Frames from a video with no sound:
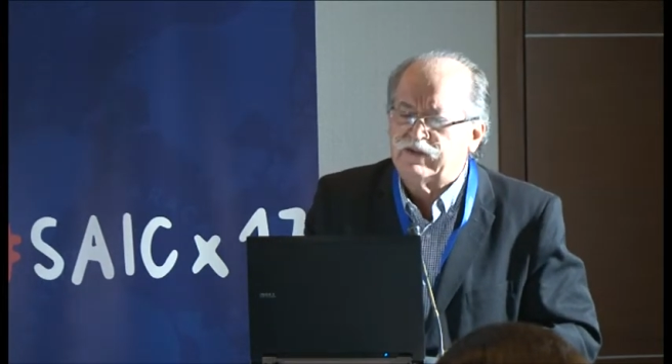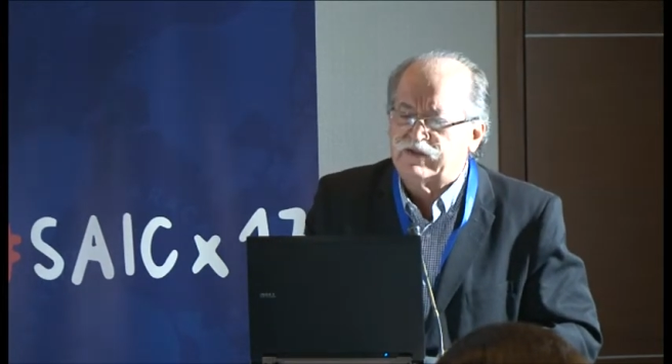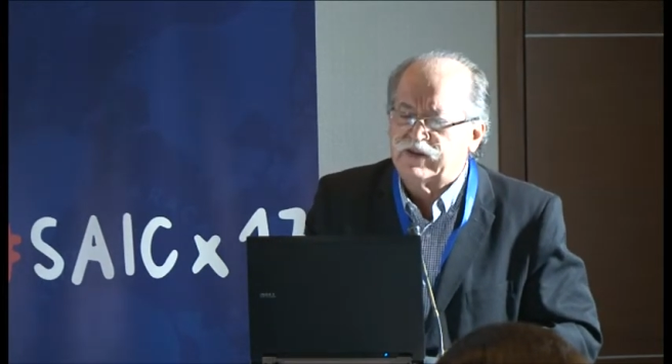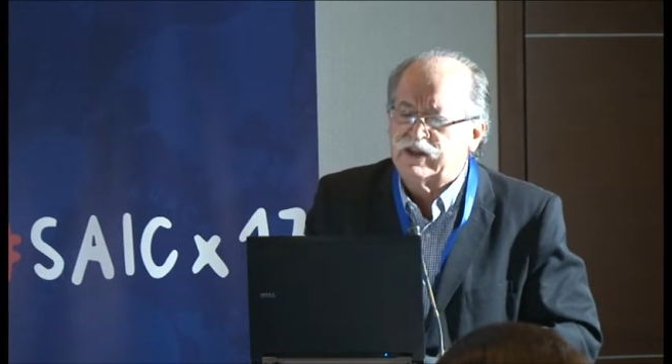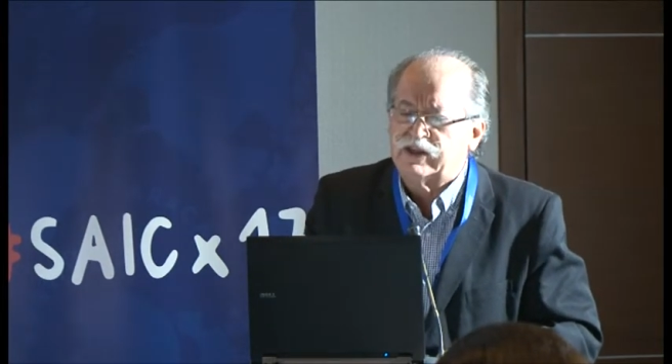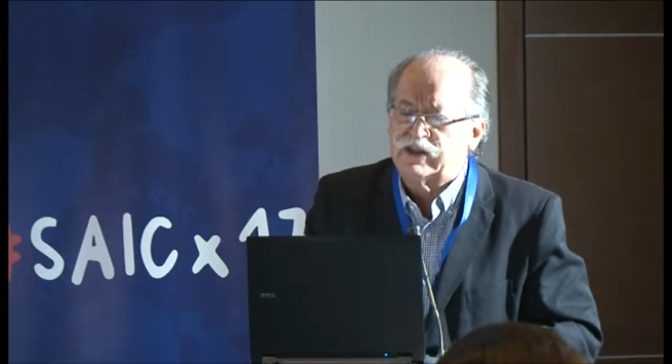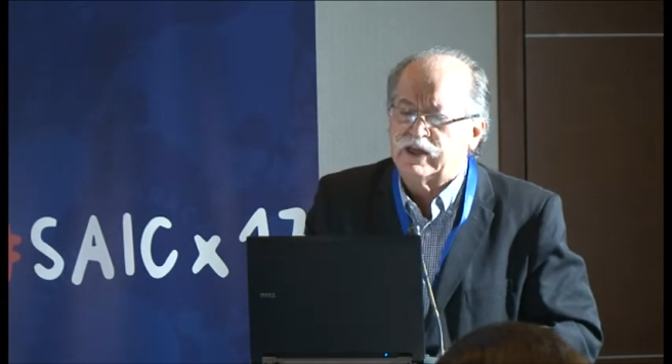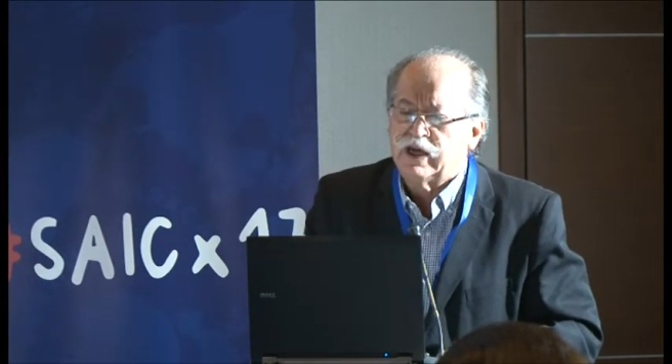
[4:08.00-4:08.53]

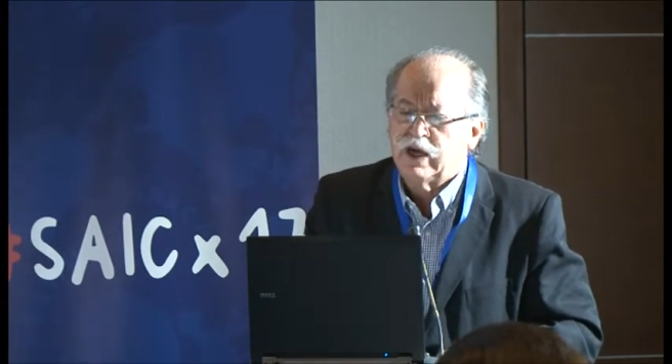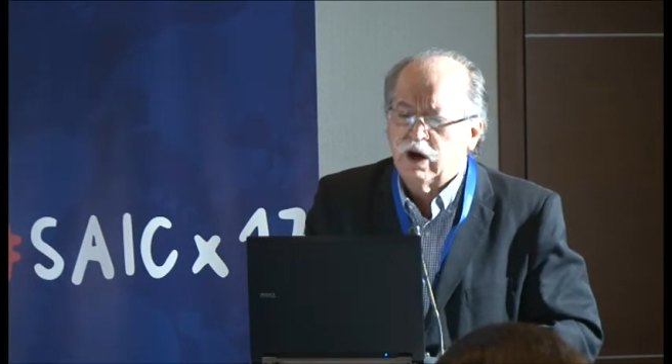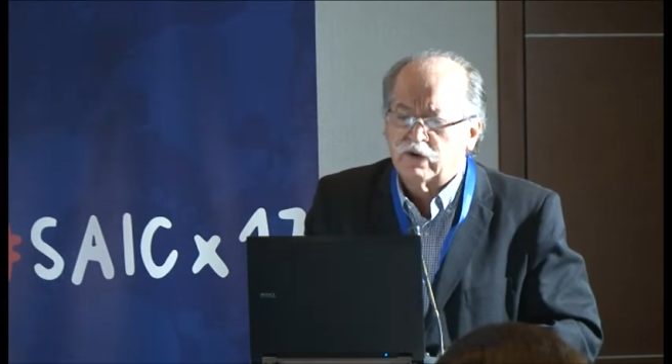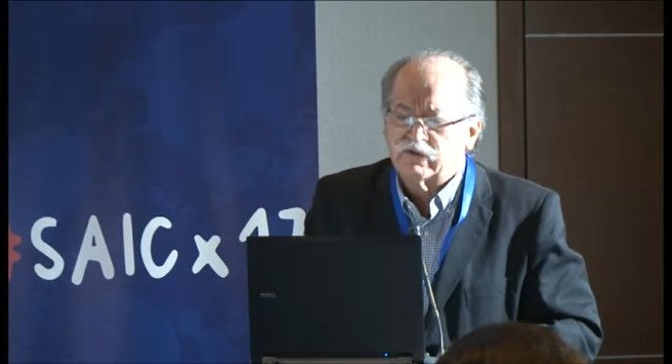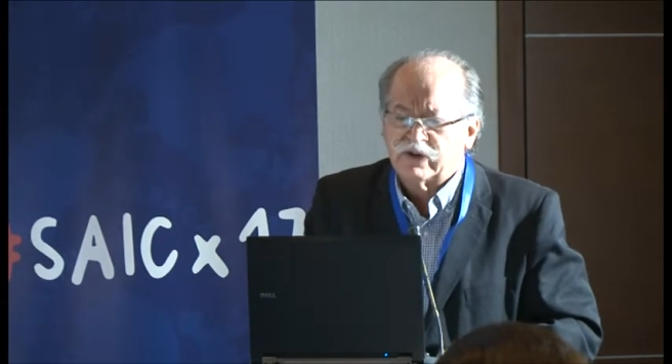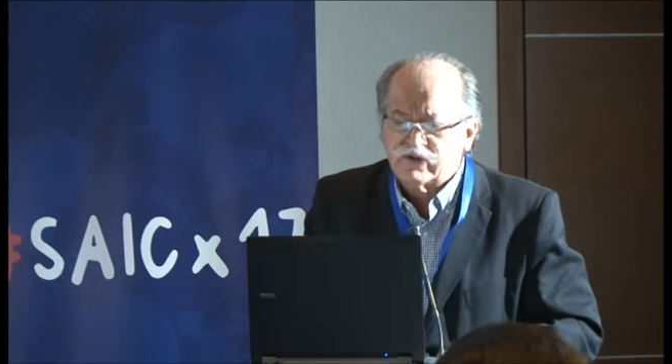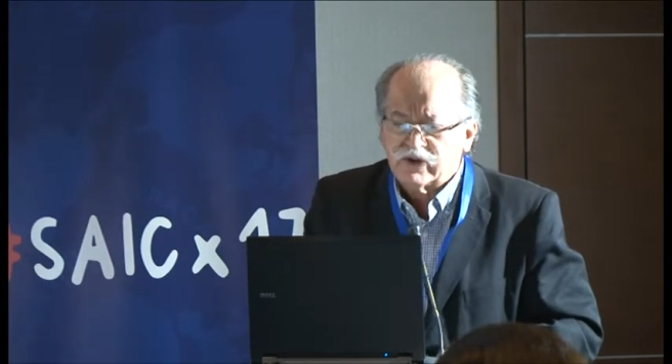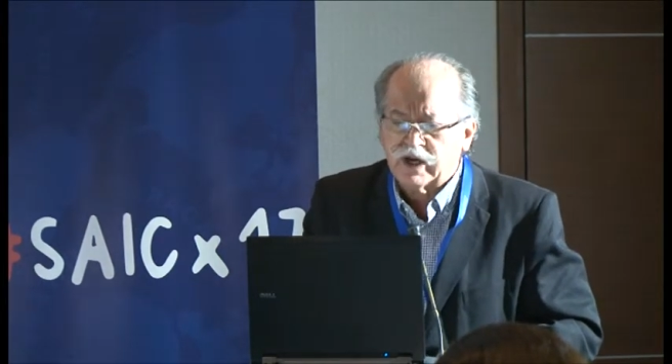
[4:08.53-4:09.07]
city
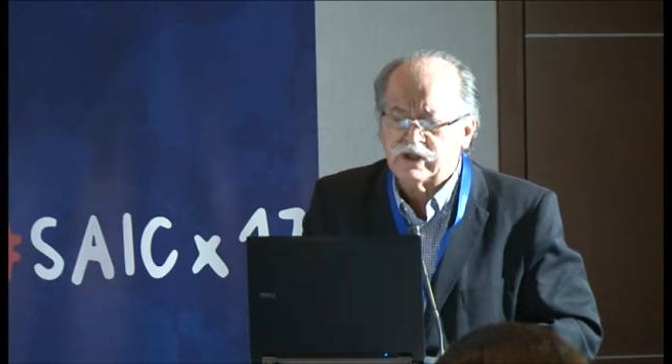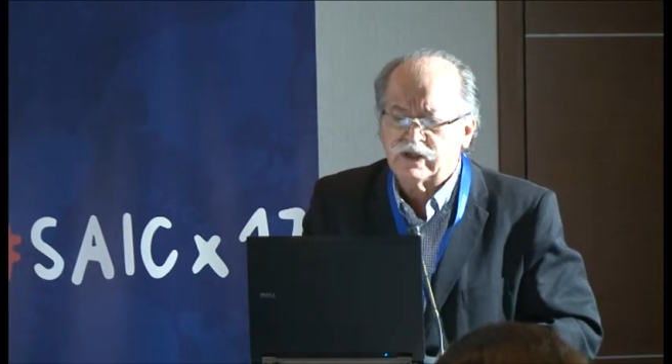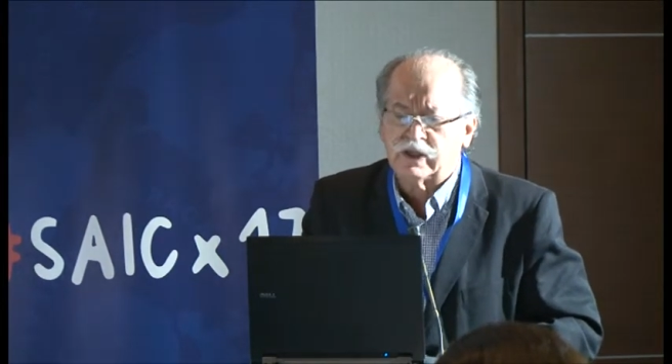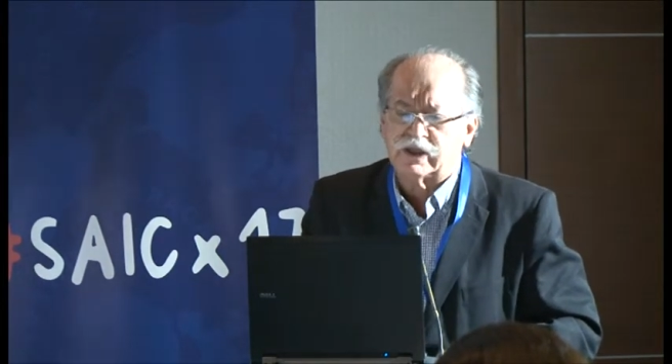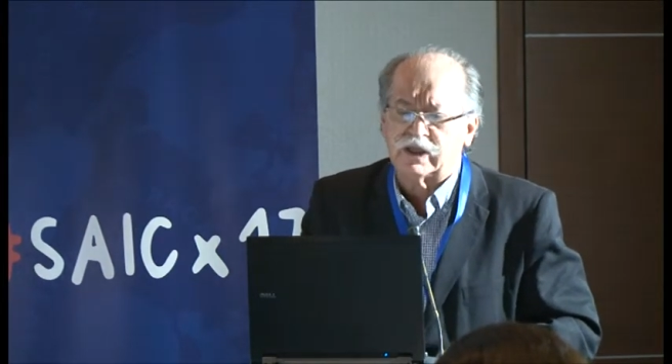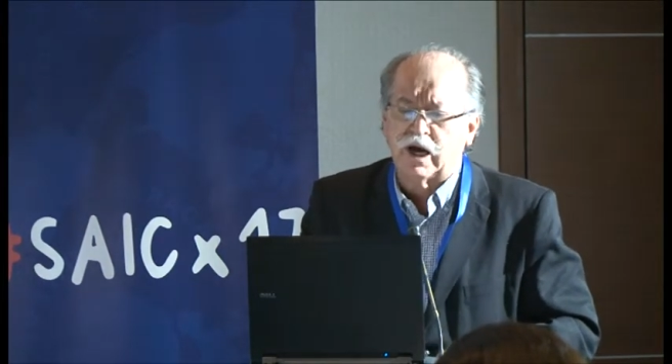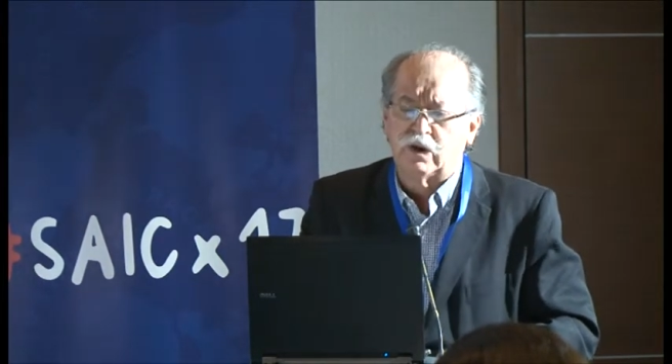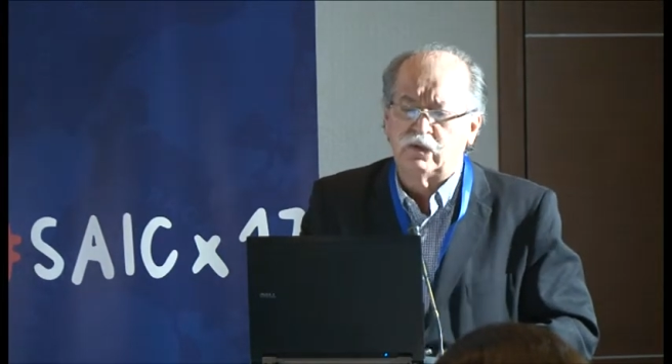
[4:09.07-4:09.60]
of the shanty
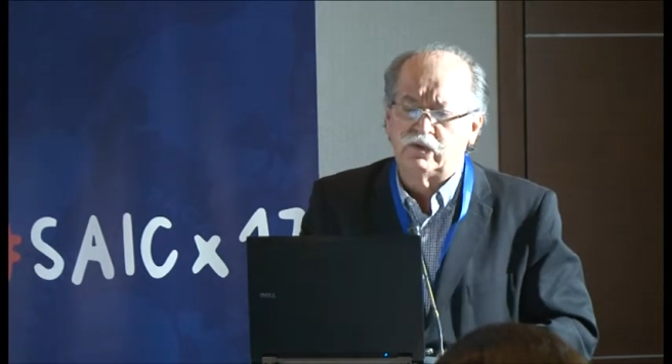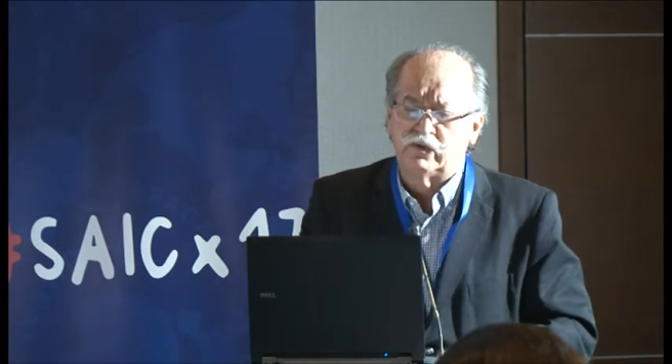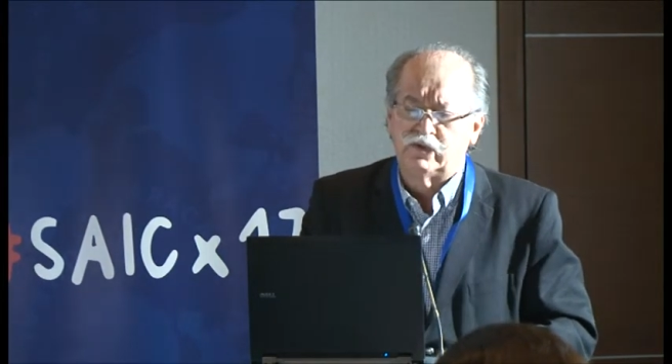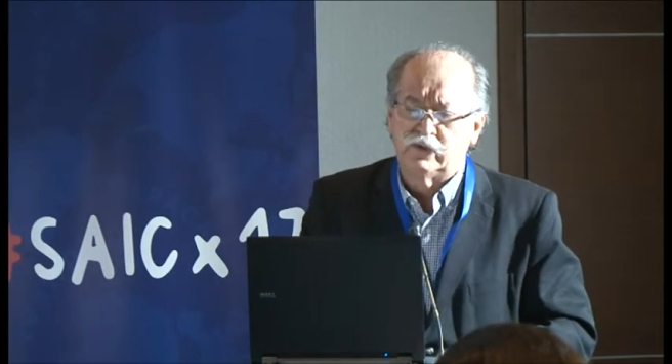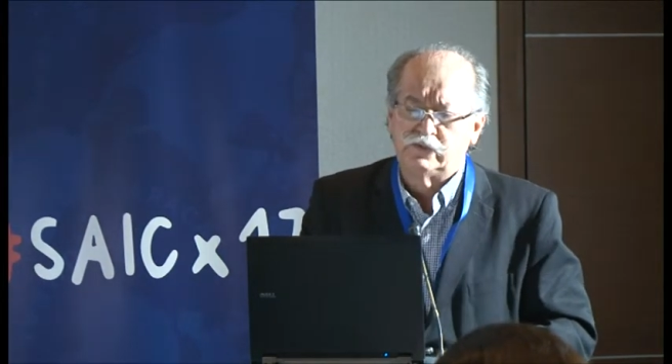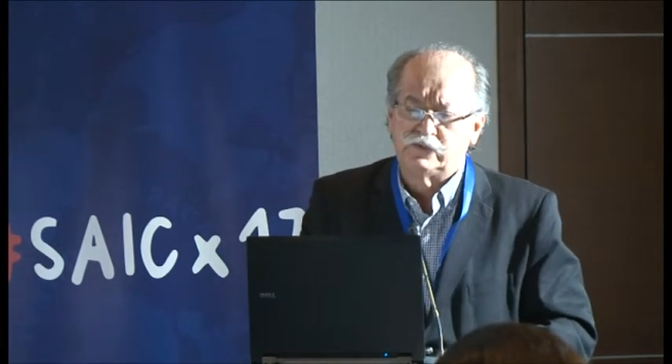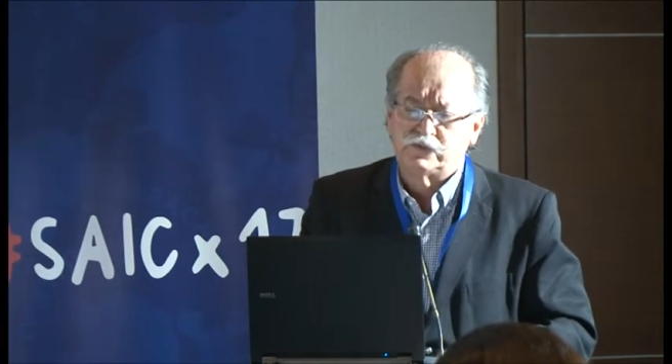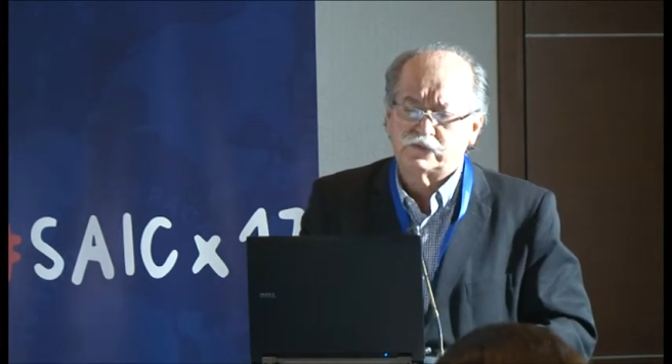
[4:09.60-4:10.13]
towns,